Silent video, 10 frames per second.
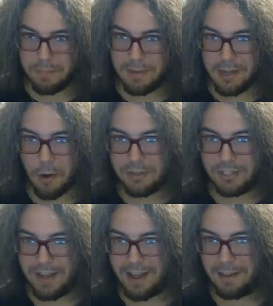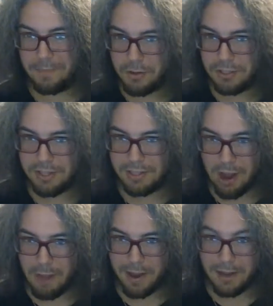me yard sailing most of the
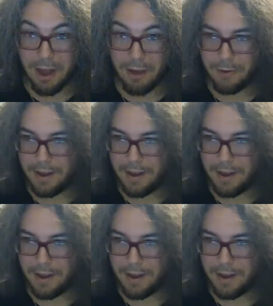time I go.